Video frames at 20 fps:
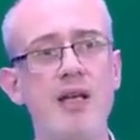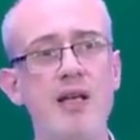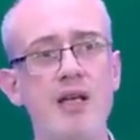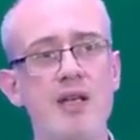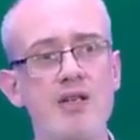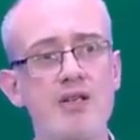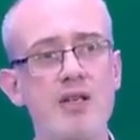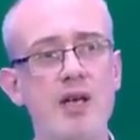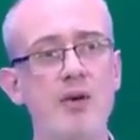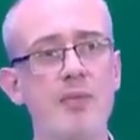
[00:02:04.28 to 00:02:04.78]

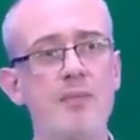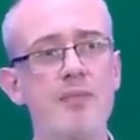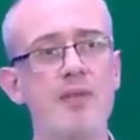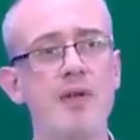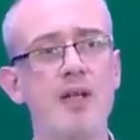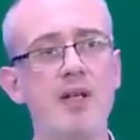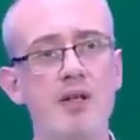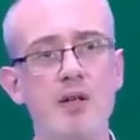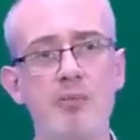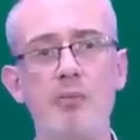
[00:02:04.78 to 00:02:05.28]
So,
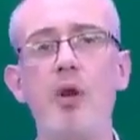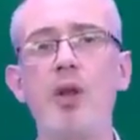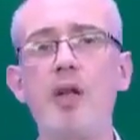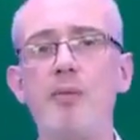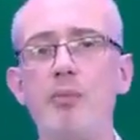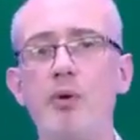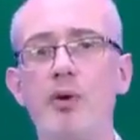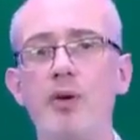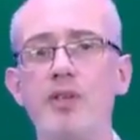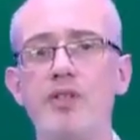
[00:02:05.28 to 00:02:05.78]
the bullet
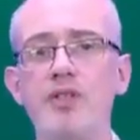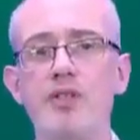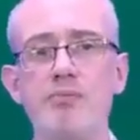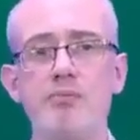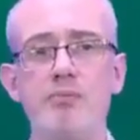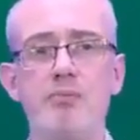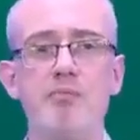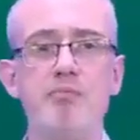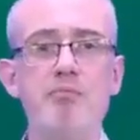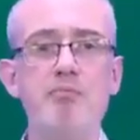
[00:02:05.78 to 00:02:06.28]
points
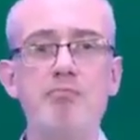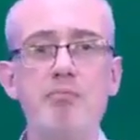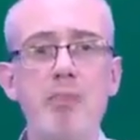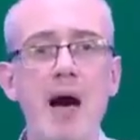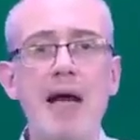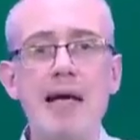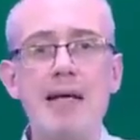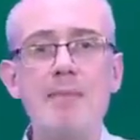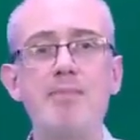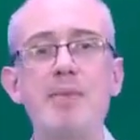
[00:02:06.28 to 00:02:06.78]

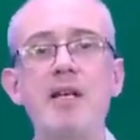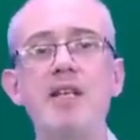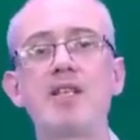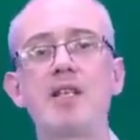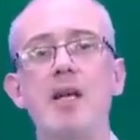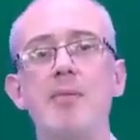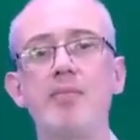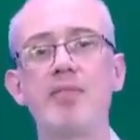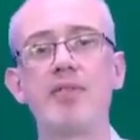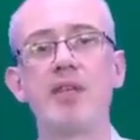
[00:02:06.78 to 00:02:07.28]
might be
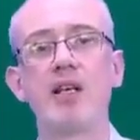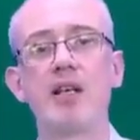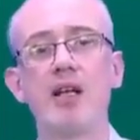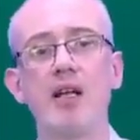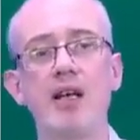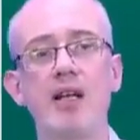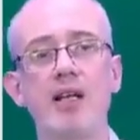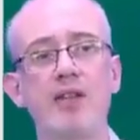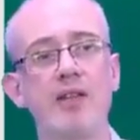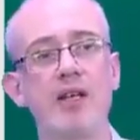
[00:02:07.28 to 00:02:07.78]
something
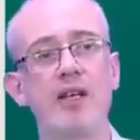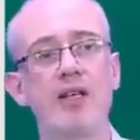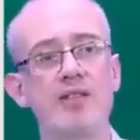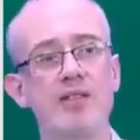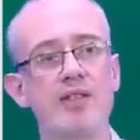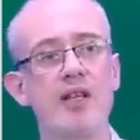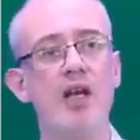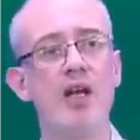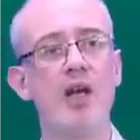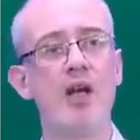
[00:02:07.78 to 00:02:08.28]
like
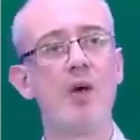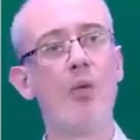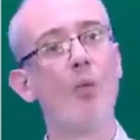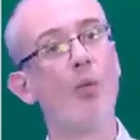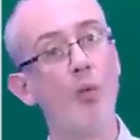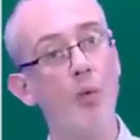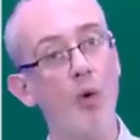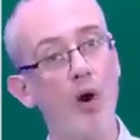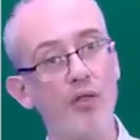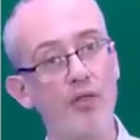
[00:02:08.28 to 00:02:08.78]
this.
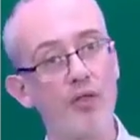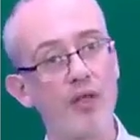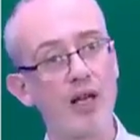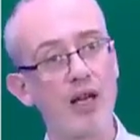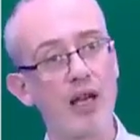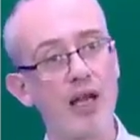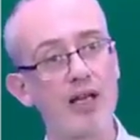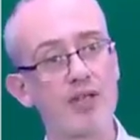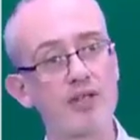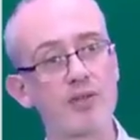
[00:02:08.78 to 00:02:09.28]
What the
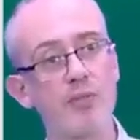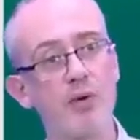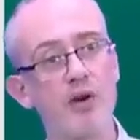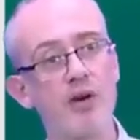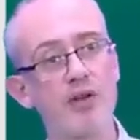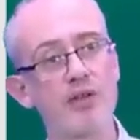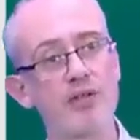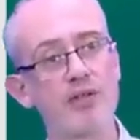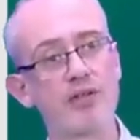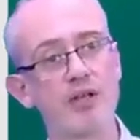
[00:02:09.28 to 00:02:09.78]
class
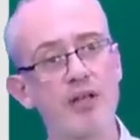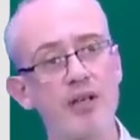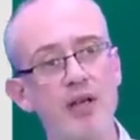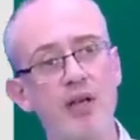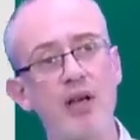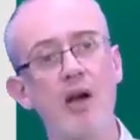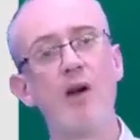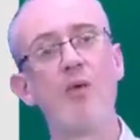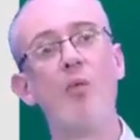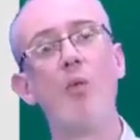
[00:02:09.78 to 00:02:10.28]
was,
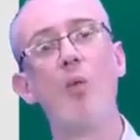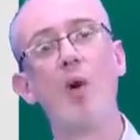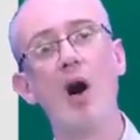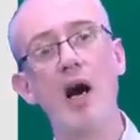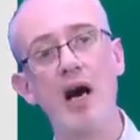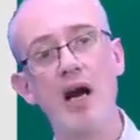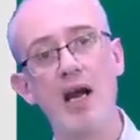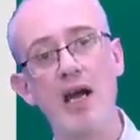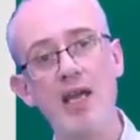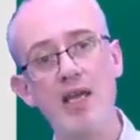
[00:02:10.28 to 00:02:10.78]

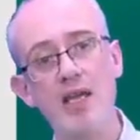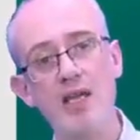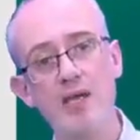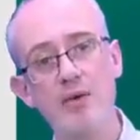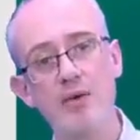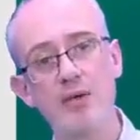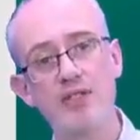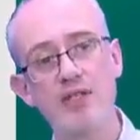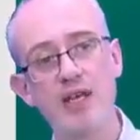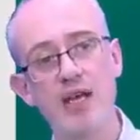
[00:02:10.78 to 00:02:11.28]
why you
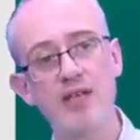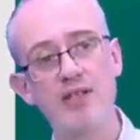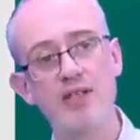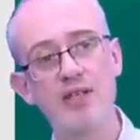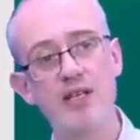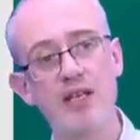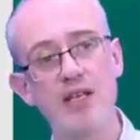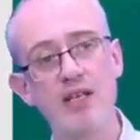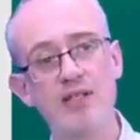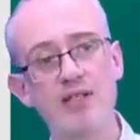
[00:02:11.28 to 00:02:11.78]

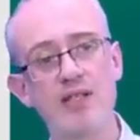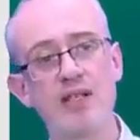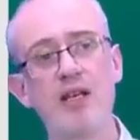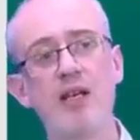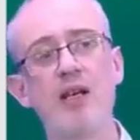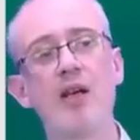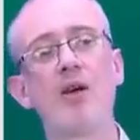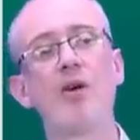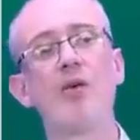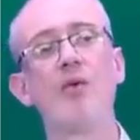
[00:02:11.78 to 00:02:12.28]
attended it,
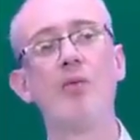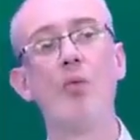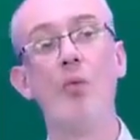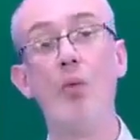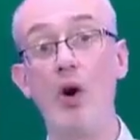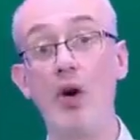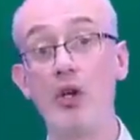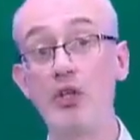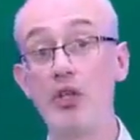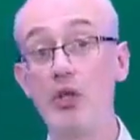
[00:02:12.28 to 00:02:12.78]

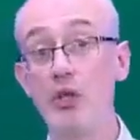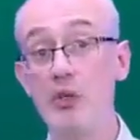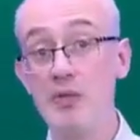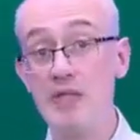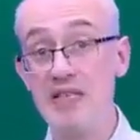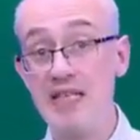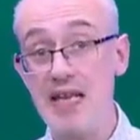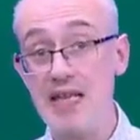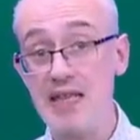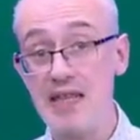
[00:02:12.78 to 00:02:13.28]
what you
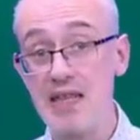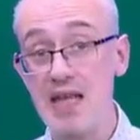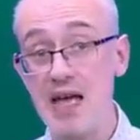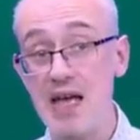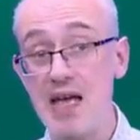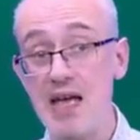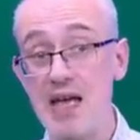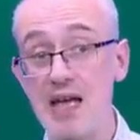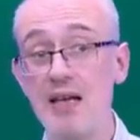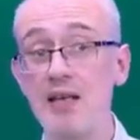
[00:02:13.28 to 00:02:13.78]
did
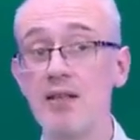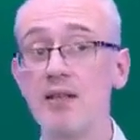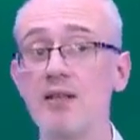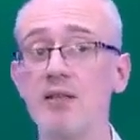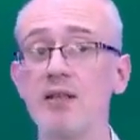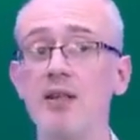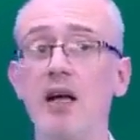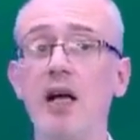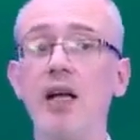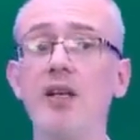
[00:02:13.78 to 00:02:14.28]
there,
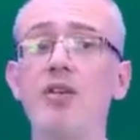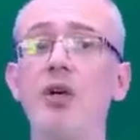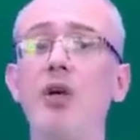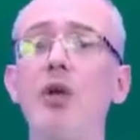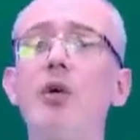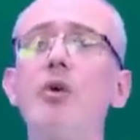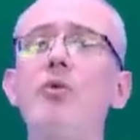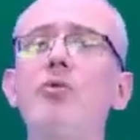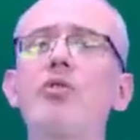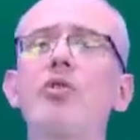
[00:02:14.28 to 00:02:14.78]
and
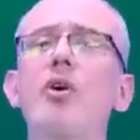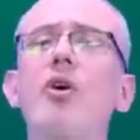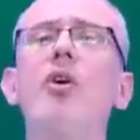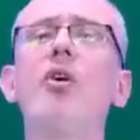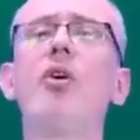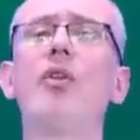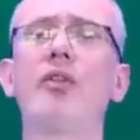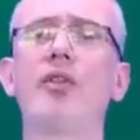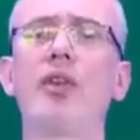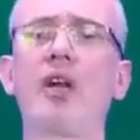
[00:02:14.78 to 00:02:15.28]
who
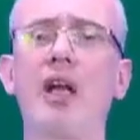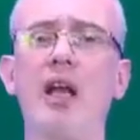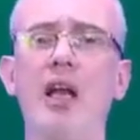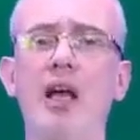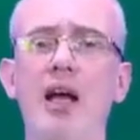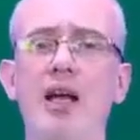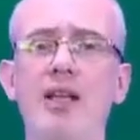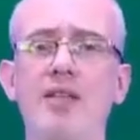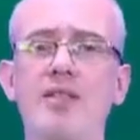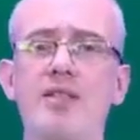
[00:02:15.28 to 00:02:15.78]
taught the
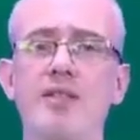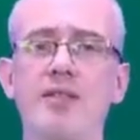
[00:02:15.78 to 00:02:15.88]
class.